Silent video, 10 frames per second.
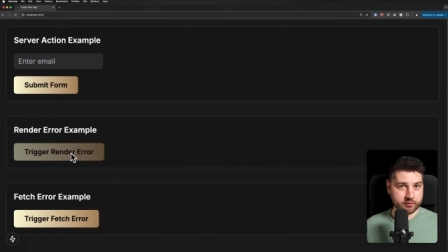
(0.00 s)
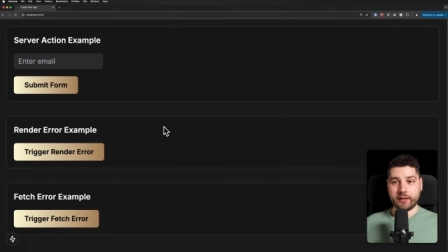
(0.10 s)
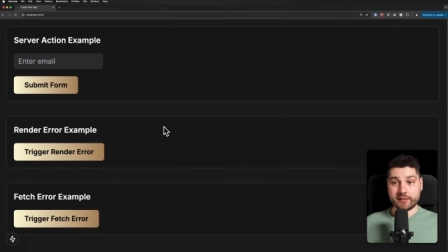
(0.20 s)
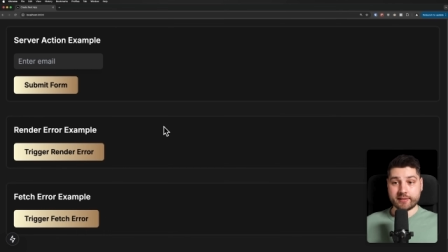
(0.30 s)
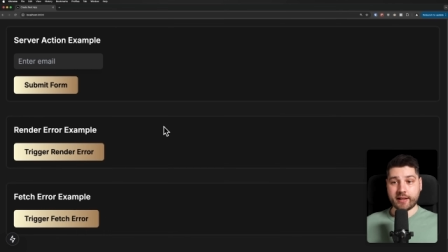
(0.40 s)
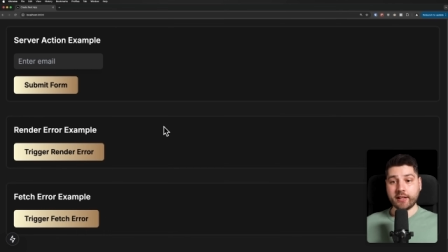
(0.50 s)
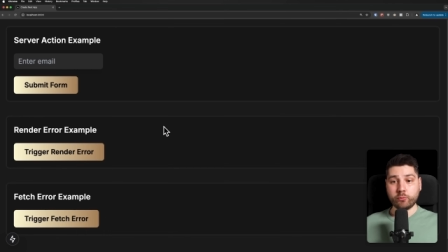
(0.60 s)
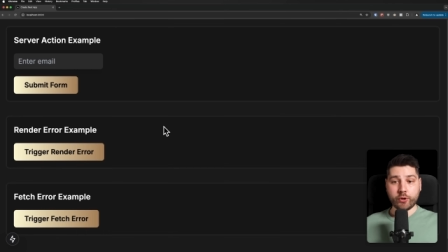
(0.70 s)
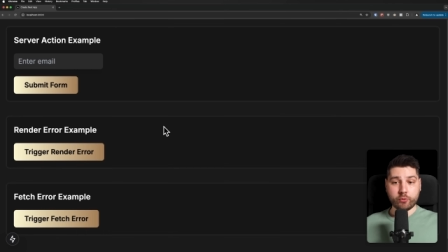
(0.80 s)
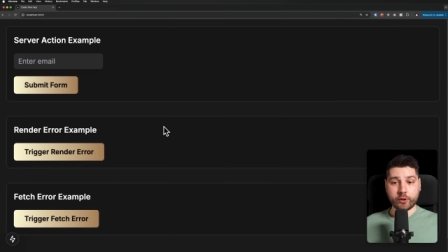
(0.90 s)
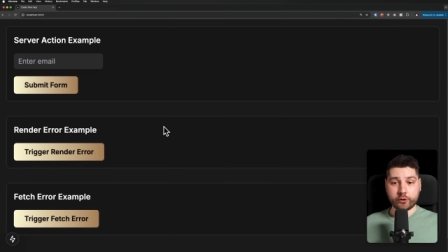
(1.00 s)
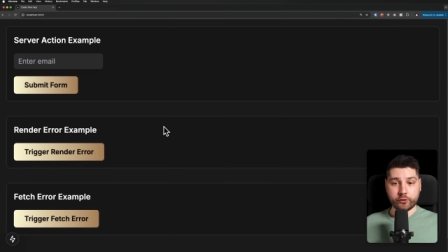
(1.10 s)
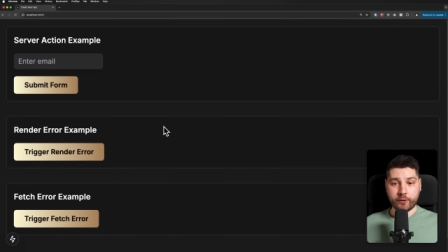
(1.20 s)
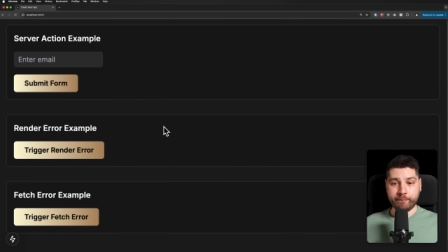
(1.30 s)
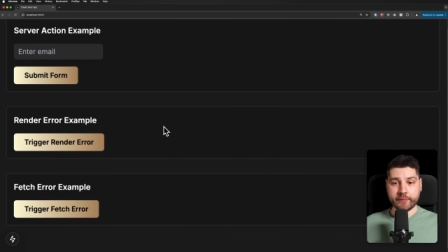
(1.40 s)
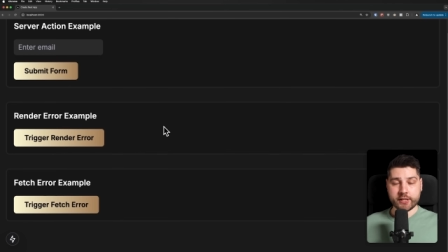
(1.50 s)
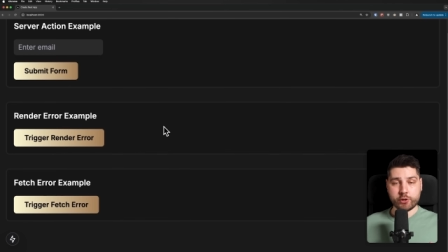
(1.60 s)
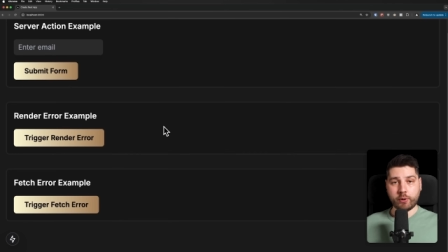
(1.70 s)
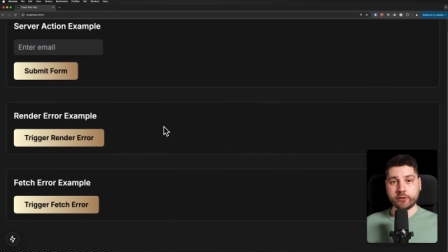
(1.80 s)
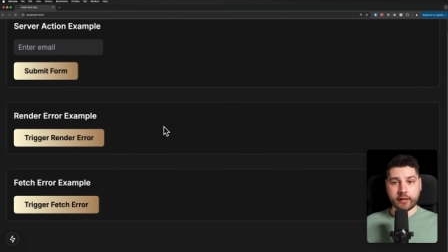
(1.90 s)
Instead, what you want to do is you
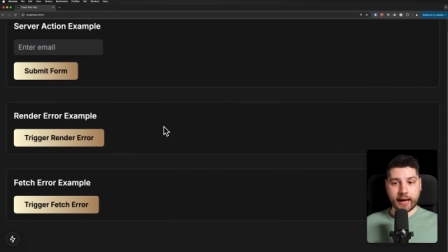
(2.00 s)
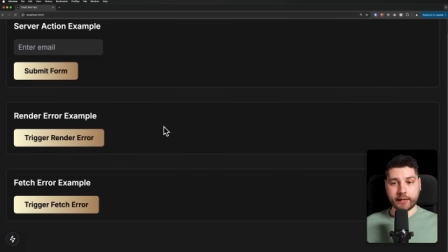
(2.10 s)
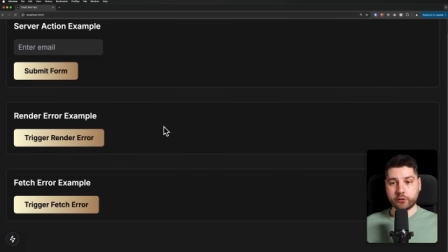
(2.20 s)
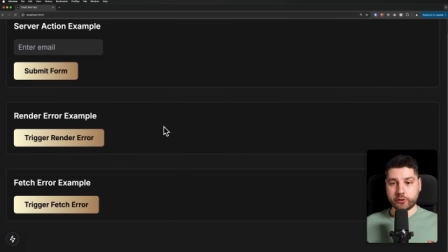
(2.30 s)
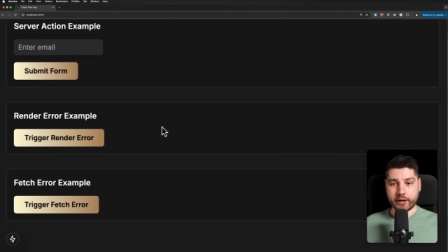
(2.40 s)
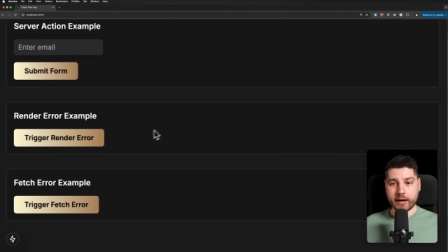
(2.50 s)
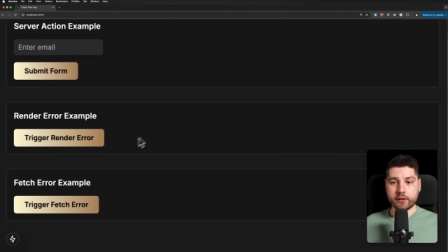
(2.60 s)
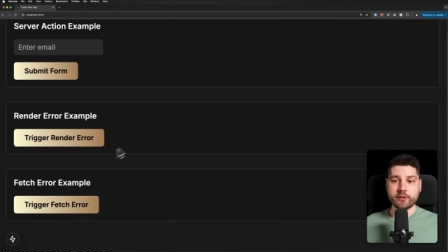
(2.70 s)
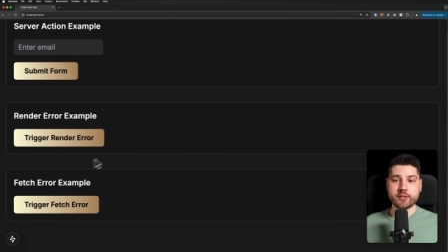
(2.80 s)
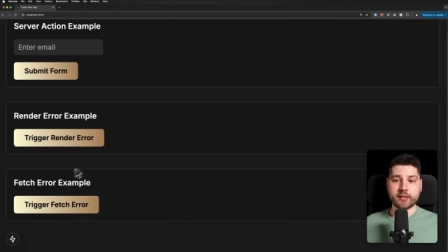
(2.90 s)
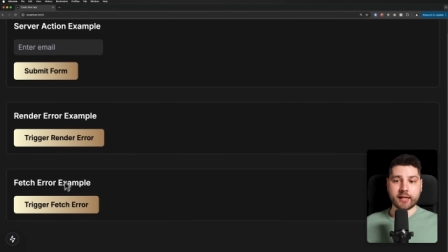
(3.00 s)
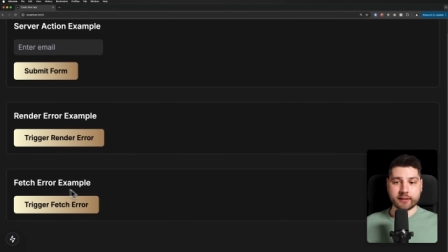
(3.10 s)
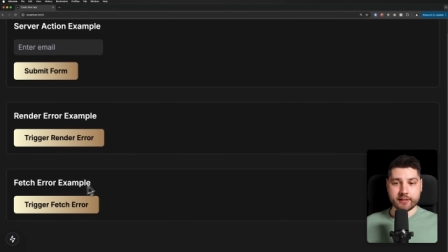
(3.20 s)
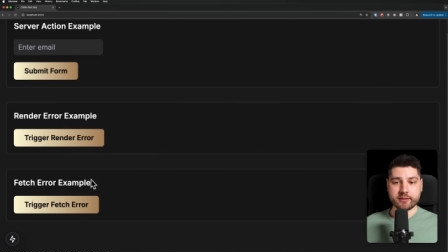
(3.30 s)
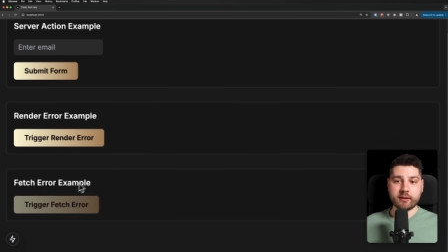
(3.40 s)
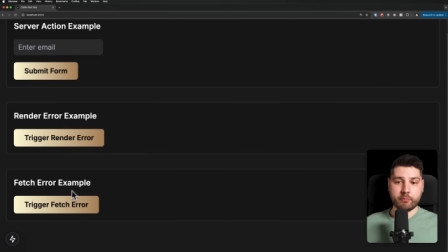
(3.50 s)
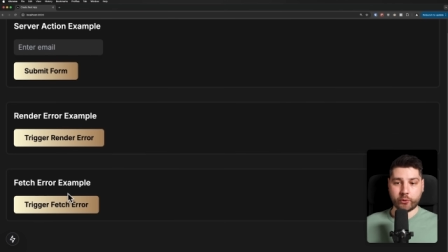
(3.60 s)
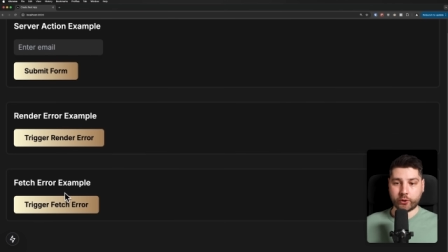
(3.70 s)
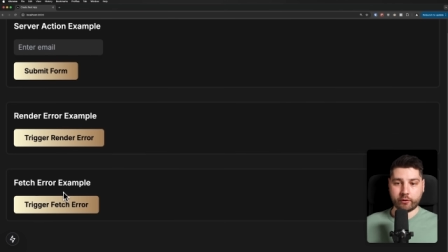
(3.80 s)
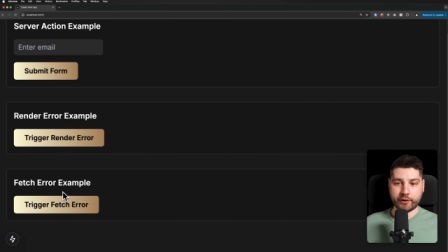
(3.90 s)
want to handle your errors like this
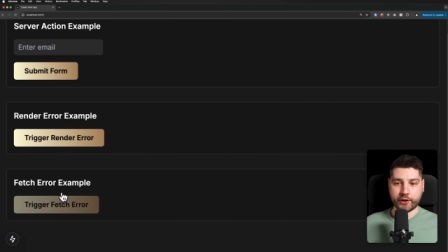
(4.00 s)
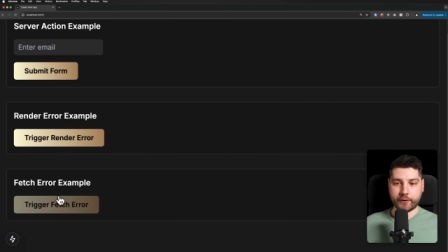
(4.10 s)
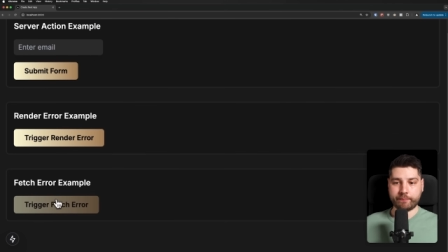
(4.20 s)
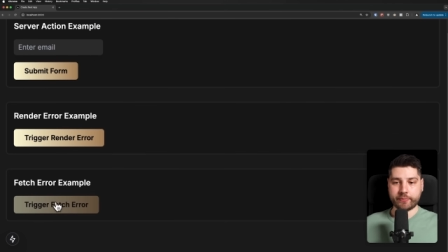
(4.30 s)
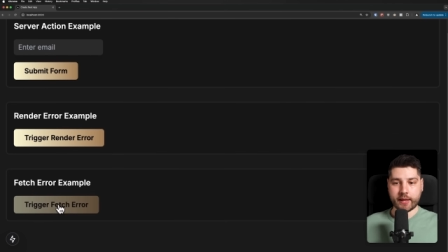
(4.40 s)
component over here.